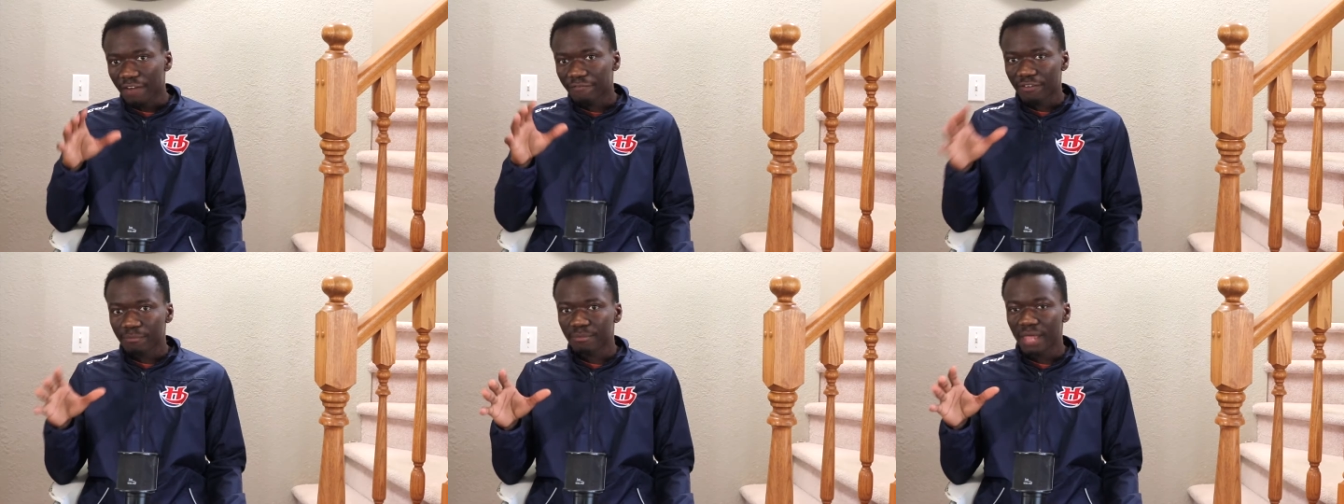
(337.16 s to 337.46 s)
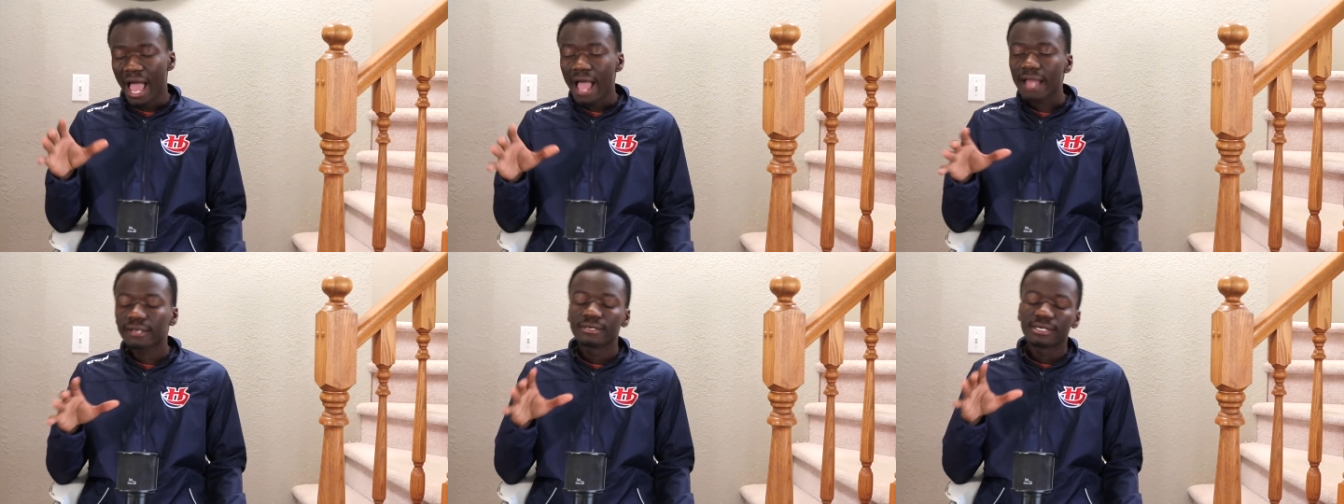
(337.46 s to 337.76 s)
from
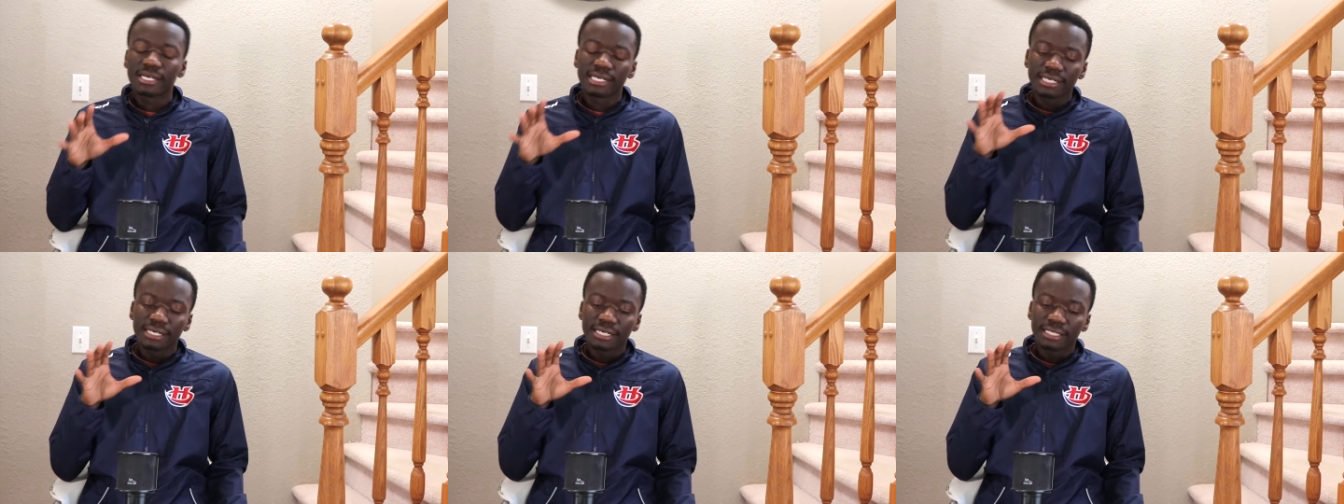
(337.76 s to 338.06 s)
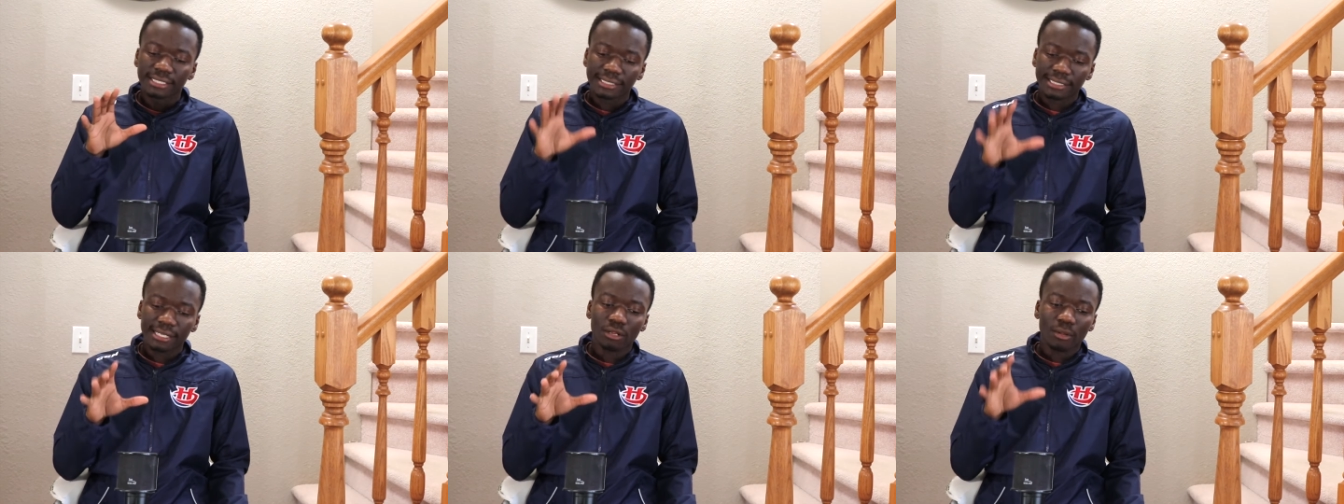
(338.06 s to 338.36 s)
that,
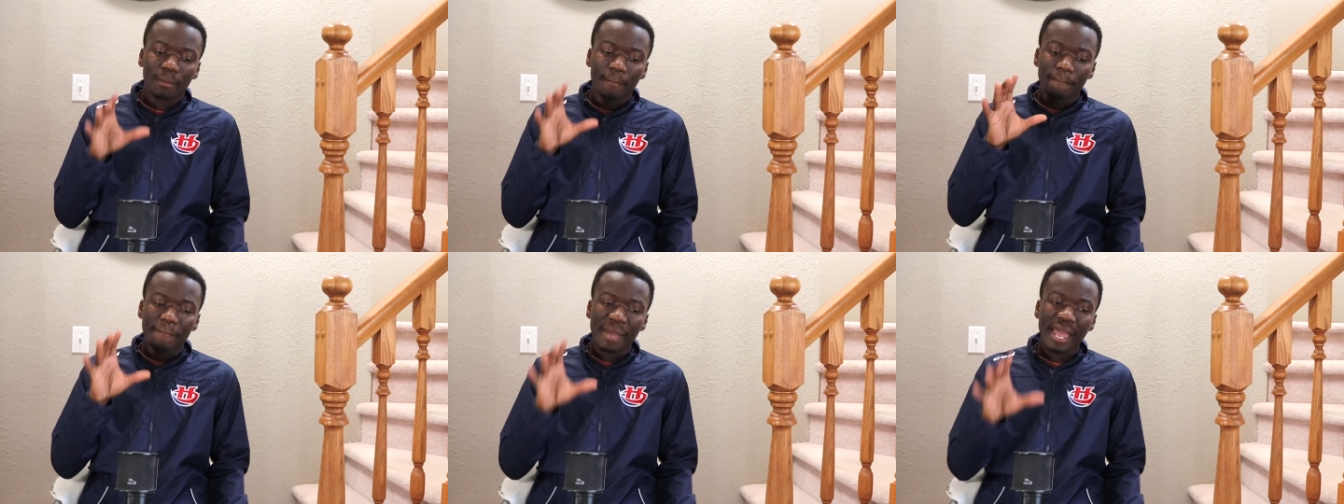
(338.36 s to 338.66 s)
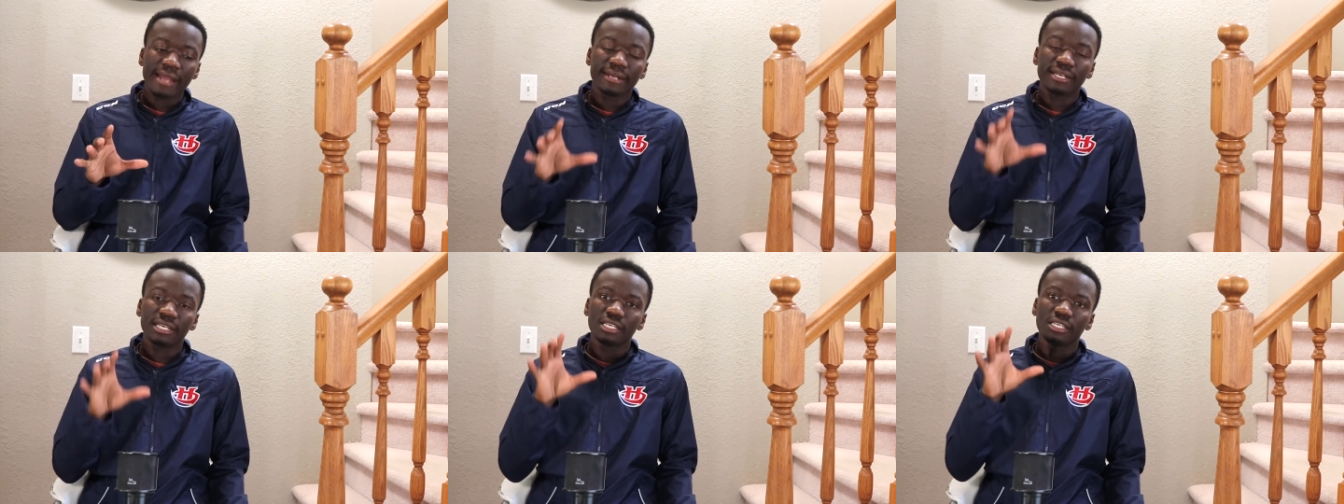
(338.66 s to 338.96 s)
still,
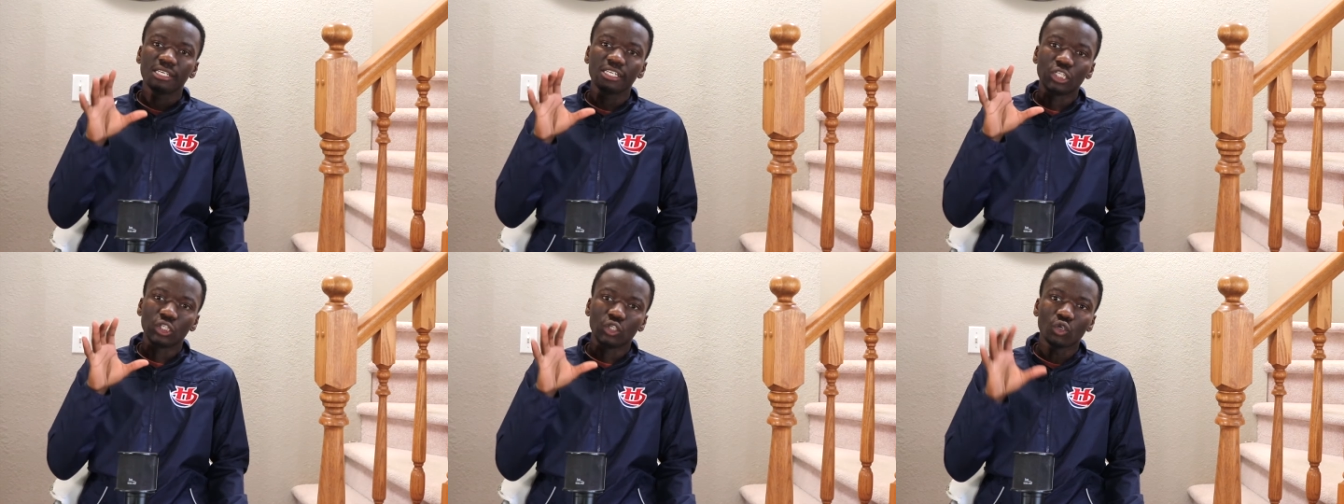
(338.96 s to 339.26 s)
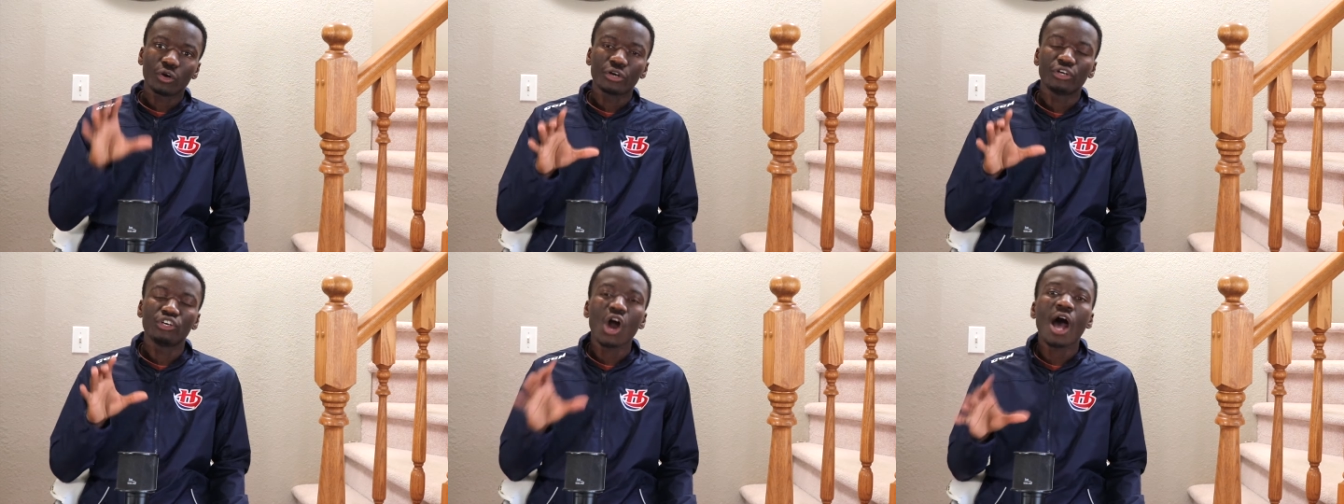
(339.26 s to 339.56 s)
Ben,
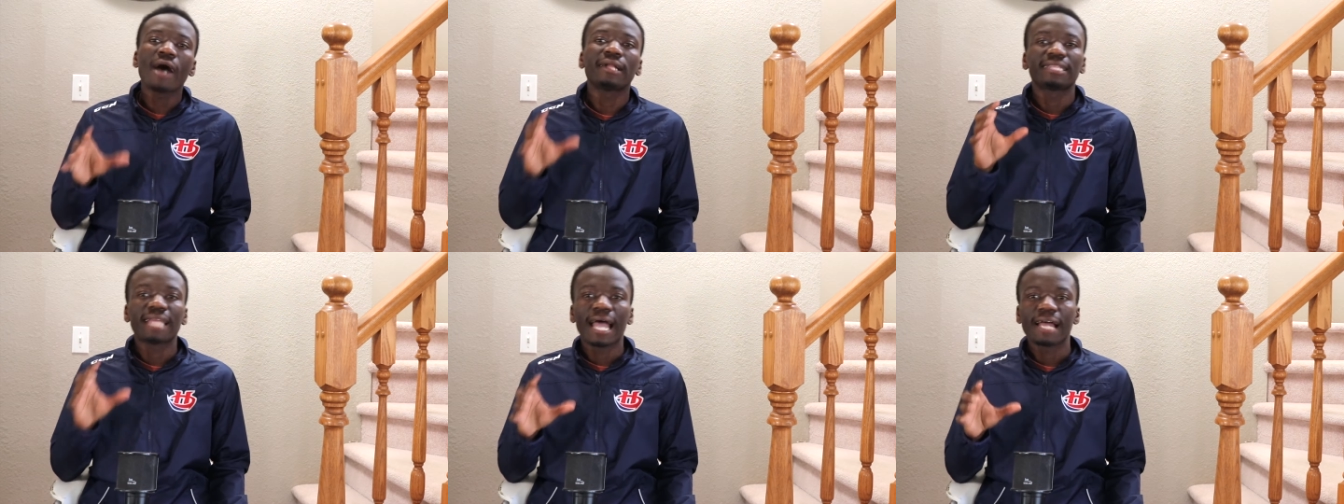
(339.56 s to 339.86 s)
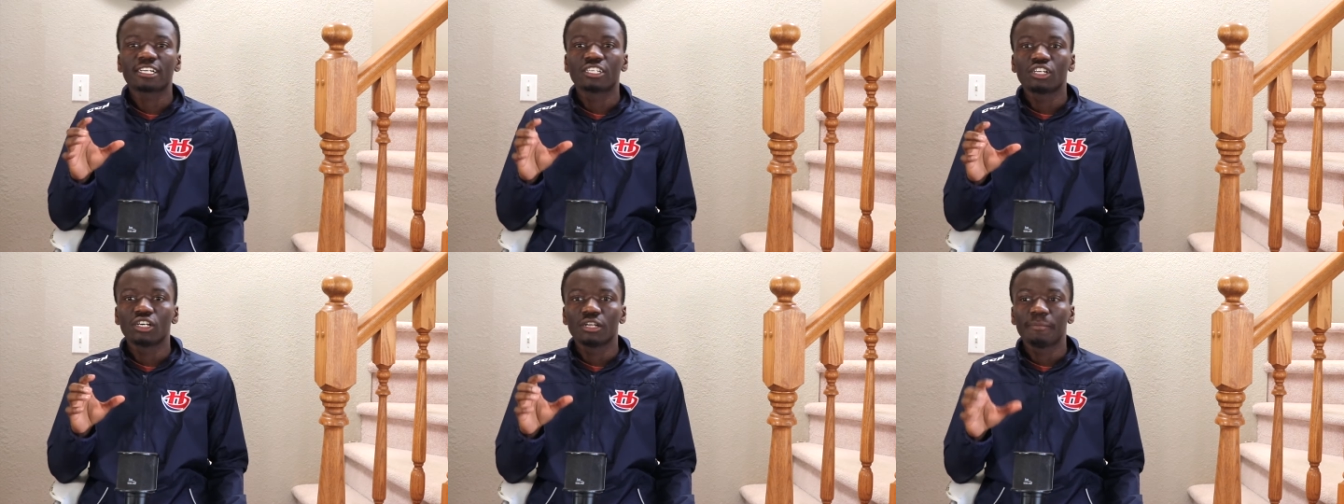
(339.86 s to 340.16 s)
you're not
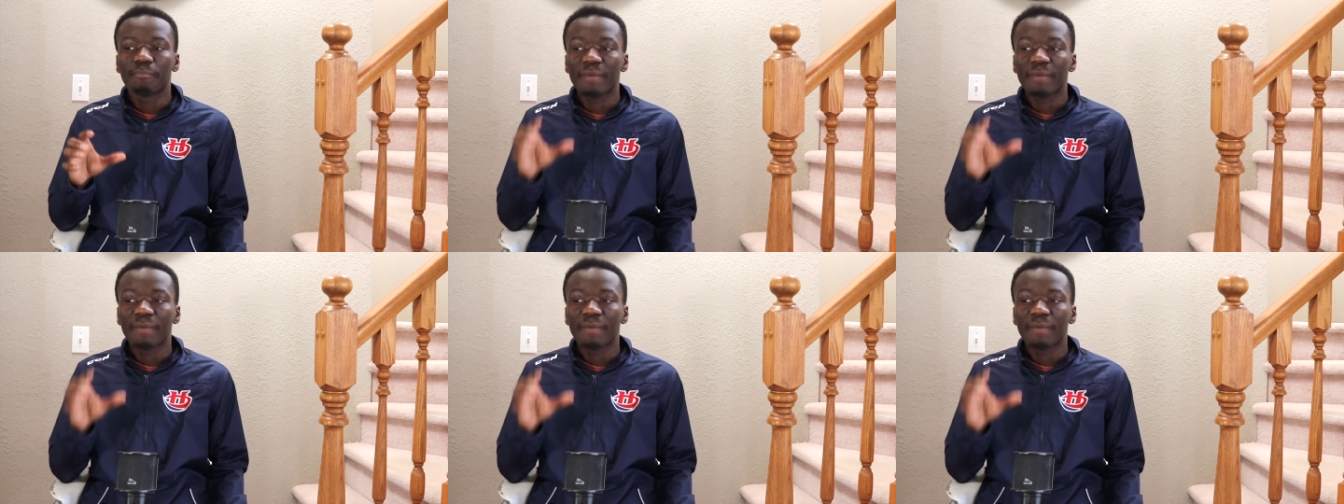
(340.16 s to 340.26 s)
that good.